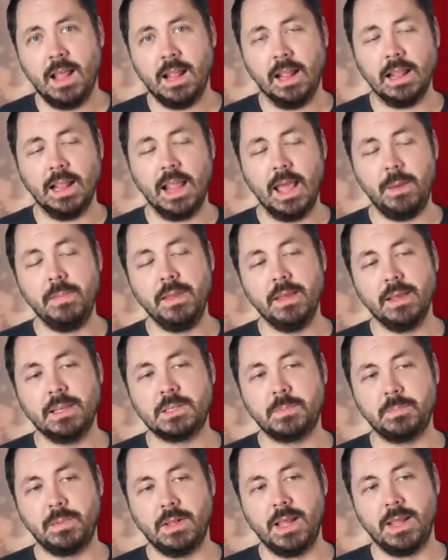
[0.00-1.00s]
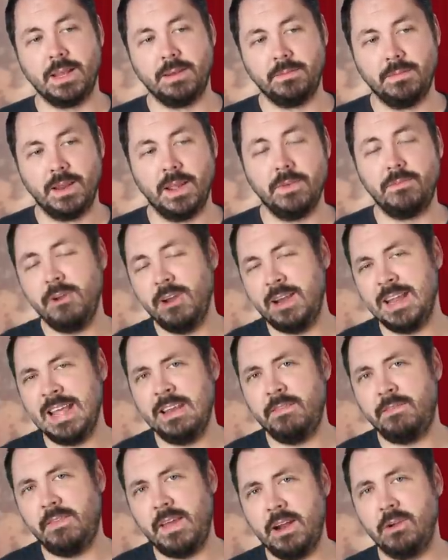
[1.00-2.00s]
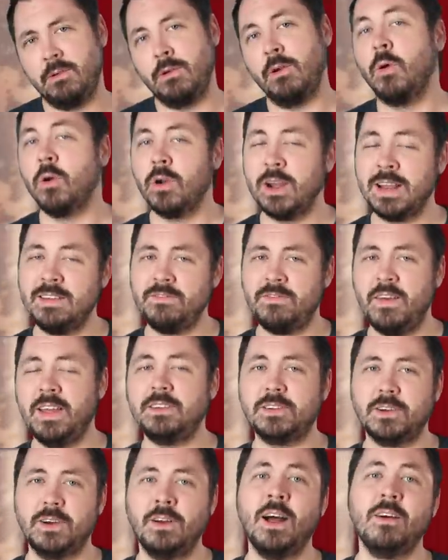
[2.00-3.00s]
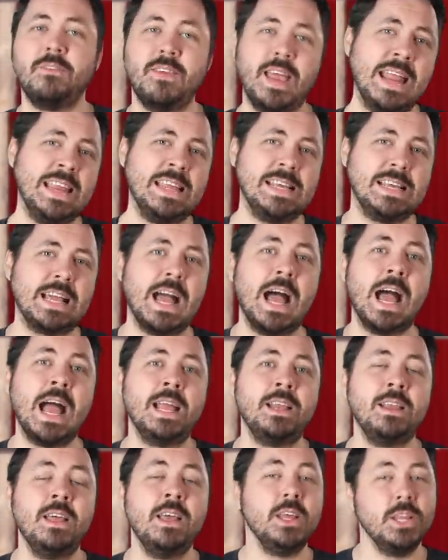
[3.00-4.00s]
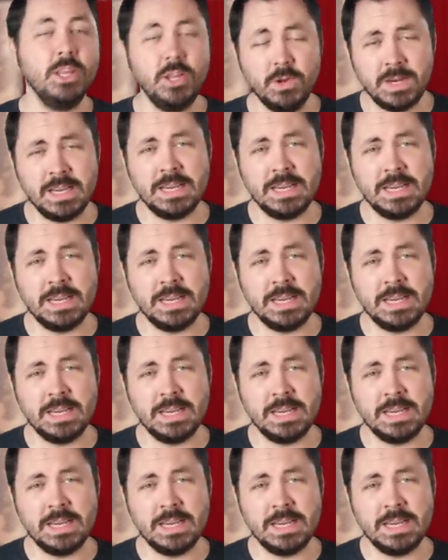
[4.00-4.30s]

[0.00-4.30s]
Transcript: Let me explain. If you're an innovator or an inventor of any kind, you